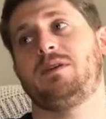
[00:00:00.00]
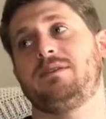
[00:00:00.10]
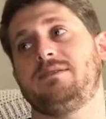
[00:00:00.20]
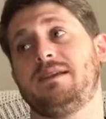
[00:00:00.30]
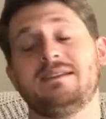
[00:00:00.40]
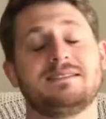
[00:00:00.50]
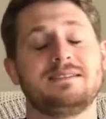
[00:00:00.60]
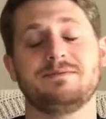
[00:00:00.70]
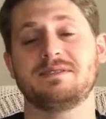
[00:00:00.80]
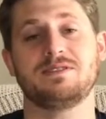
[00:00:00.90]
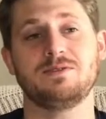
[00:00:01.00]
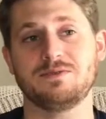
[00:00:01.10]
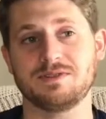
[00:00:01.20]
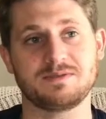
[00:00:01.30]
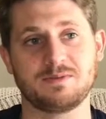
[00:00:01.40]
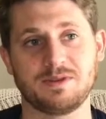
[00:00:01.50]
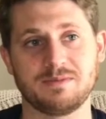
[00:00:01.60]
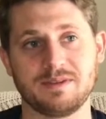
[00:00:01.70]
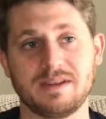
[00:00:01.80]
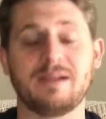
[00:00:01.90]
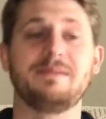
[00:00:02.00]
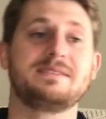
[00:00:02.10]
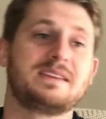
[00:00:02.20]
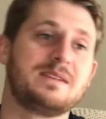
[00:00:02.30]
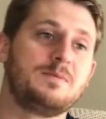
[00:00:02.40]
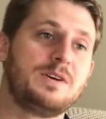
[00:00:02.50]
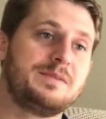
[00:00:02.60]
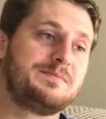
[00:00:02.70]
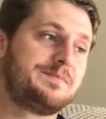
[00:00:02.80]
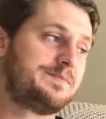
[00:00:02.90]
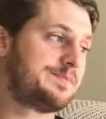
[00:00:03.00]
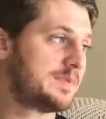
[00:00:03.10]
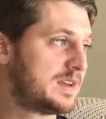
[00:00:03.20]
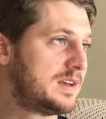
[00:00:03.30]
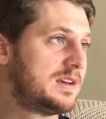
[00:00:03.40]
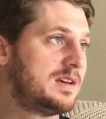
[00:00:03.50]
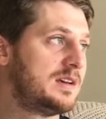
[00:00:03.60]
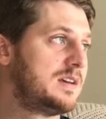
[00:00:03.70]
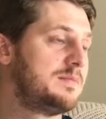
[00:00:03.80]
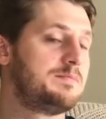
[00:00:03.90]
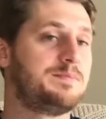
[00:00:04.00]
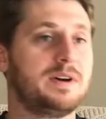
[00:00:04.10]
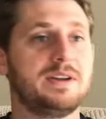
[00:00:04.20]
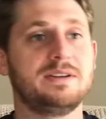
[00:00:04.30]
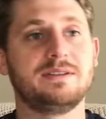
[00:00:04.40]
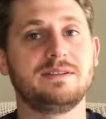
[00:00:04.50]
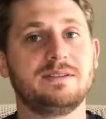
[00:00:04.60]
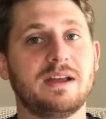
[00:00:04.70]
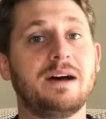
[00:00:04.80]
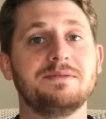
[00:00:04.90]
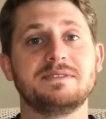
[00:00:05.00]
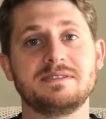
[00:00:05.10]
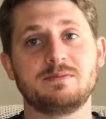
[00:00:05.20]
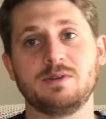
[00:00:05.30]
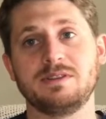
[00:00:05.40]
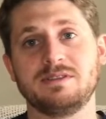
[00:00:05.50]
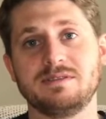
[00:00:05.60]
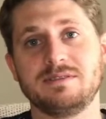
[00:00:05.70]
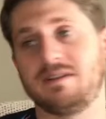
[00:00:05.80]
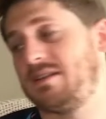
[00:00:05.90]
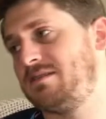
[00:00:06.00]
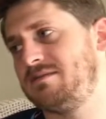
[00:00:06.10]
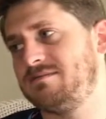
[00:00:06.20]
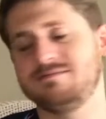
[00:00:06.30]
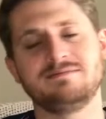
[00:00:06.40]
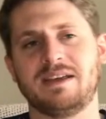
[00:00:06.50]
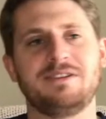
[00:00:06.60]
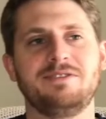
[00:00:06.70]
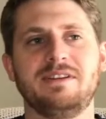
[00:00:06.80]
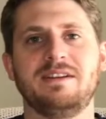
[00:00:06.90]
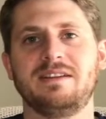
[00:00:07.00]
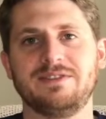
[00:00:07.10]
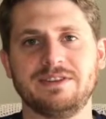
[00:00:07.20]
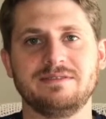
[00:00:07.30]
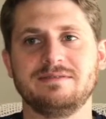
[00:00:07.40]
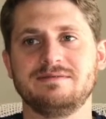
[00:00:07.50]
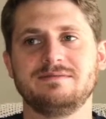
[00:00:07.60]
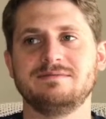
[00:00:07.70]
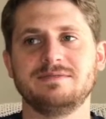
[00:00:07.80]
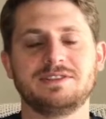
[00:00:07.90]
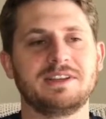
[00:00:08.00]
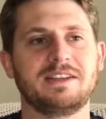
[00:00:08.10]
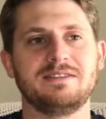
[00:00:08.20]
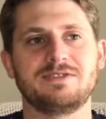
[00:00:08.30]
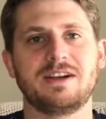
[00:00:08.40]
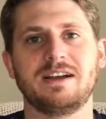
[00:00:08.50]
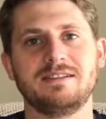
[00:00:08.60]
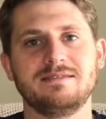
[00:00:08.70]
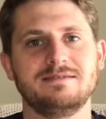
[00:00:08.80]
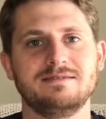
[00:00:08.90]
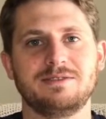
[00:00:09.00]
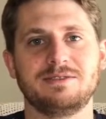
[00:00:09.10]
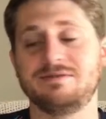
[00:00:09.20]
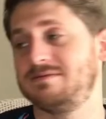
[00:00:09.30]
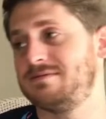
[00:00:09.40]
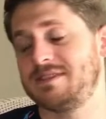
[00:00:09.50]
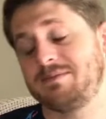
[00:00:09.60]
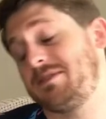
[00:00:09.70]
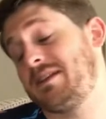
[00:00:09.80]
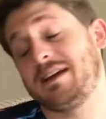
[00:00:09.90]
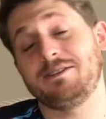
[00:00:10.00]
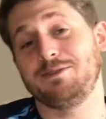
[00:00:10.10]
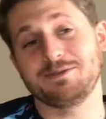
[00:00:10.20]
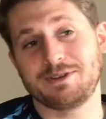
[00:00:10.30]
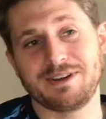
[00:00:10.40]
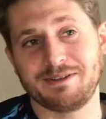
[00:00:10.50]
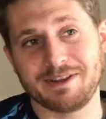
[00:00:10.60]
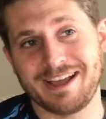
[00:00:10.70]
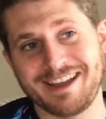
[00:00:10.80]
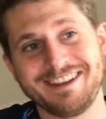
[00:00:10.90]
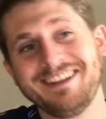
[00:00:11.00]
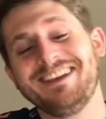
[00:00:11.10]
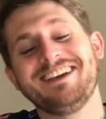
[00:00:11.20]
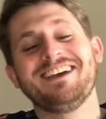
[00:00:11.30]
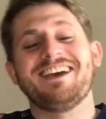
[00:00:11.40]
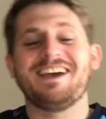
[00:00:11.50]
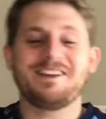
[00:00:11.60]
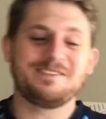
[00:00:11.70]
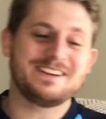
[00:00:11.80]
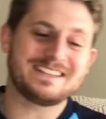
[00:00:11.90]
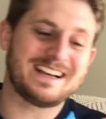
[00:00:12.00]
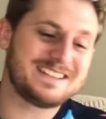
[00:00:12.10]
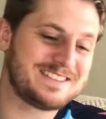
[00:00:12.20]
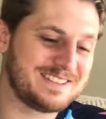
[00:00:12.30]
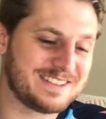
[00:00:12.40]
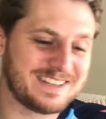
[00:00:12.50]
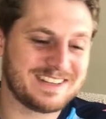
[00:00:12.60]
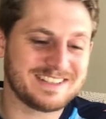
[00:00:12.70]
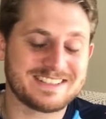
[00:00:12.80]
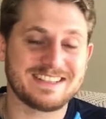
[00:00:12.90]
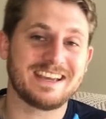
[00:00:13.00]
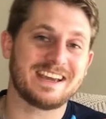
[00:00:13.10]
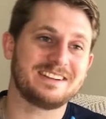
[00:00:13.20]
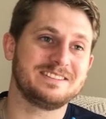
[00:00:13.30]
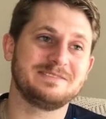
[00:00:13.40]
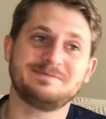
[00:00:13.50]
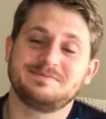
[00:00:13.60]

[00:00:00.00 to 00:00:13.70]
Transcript: Tennessee was a huge disappointment. I mean, it's game one, but I was disappointed. Henry didn't even look like he tried or something. I don't know what was going on with that. Anyways, I took Seattle.